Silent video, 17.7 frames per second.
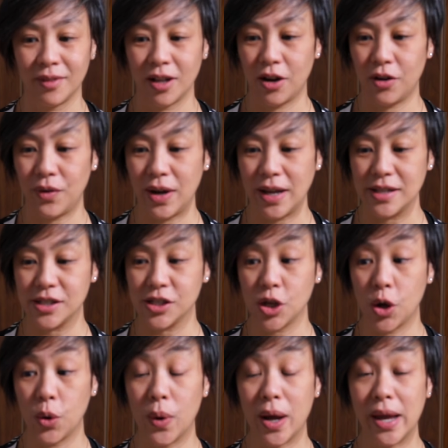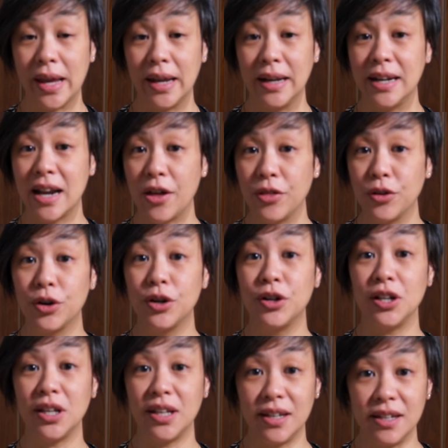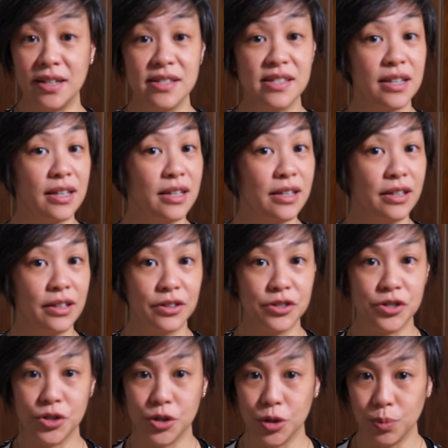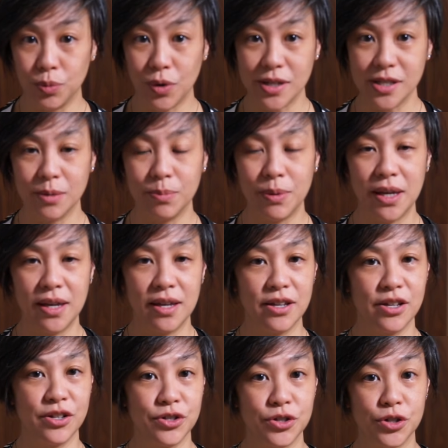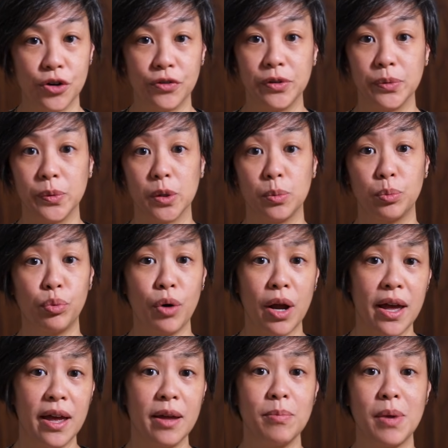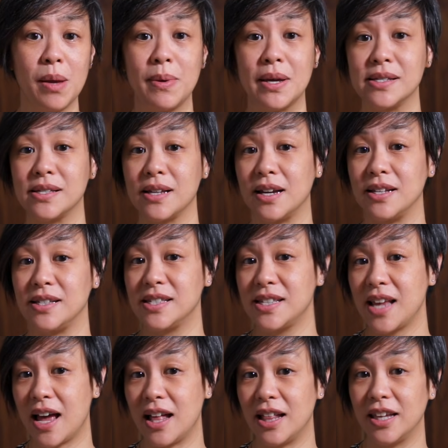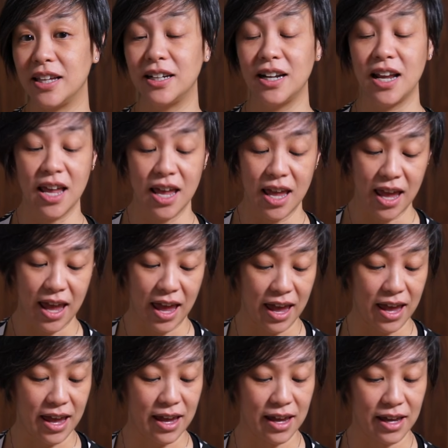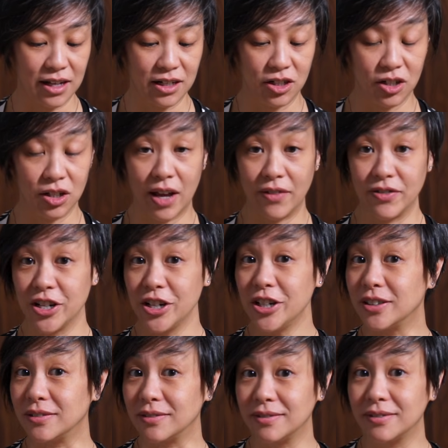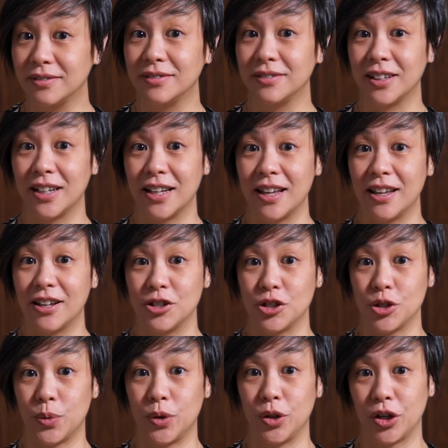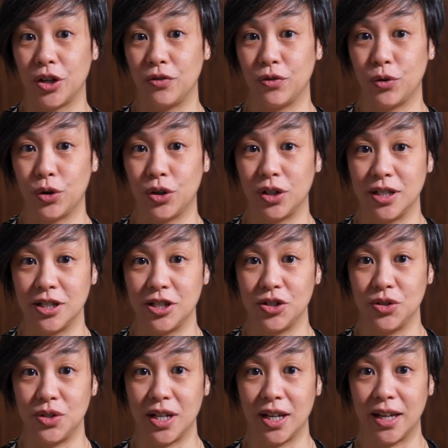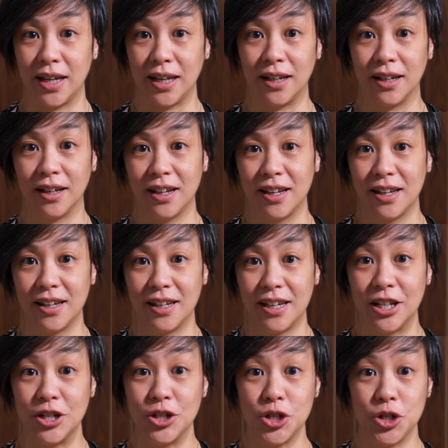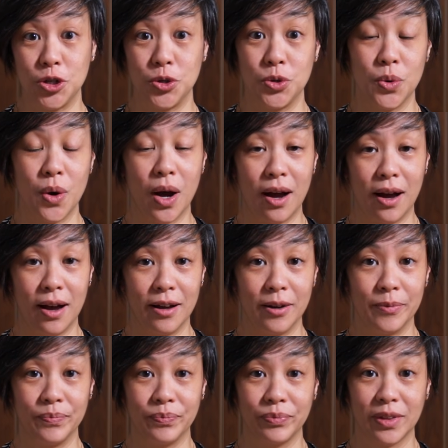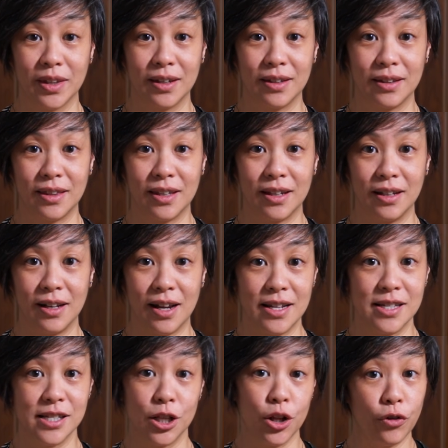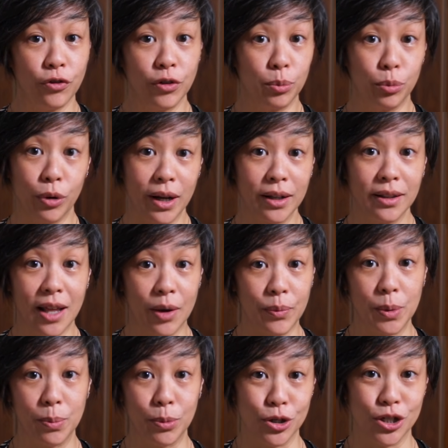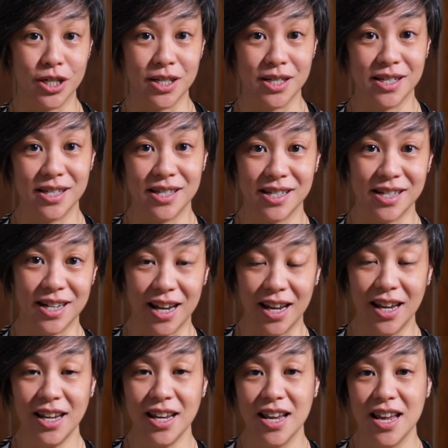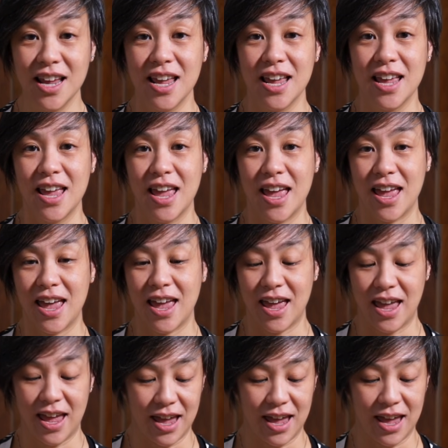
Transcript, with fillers: All right, so another easy soup recipe, serve it with bread, maybe a side salad, and you'll have dinner. So we're looking forward into digging into um, the nice loaf of bread that we purchased today mm -hmm.